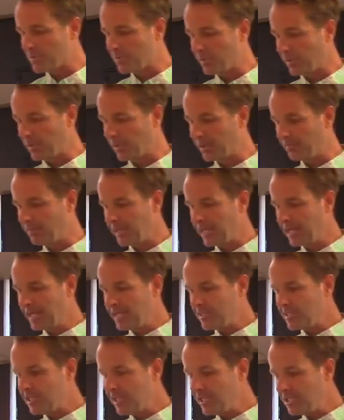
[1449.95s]
Spirit
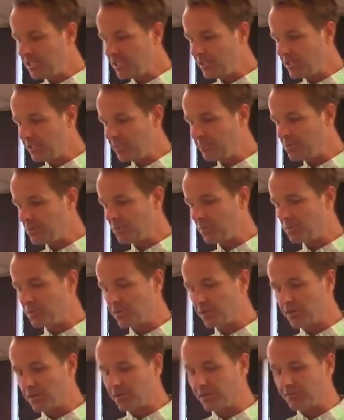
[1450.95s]
teaching them to
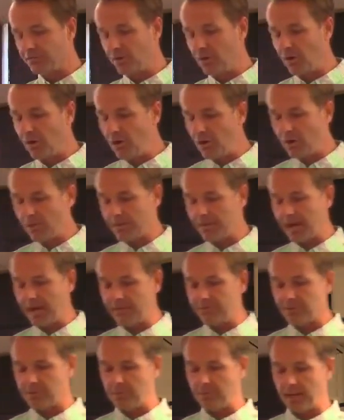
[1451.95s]
observe all that
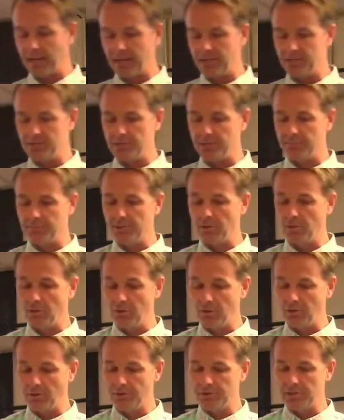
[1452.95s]
I've commanded you.
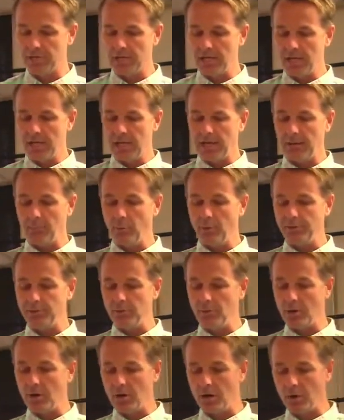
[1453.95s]
Behold, I'm with
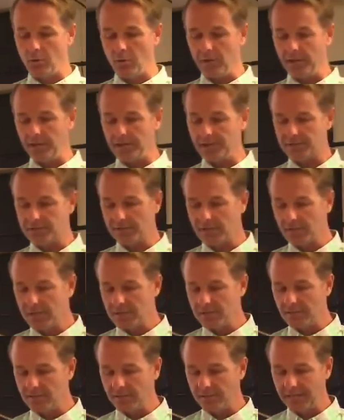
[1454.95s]
you always
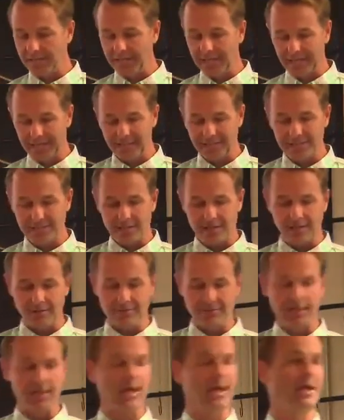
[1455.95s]
to the end
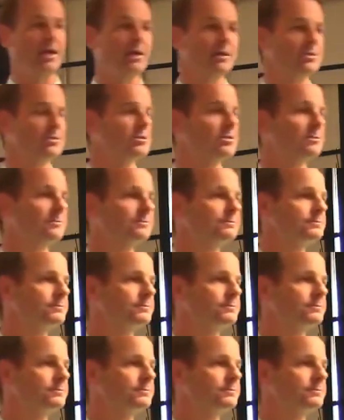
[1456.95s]
of the age.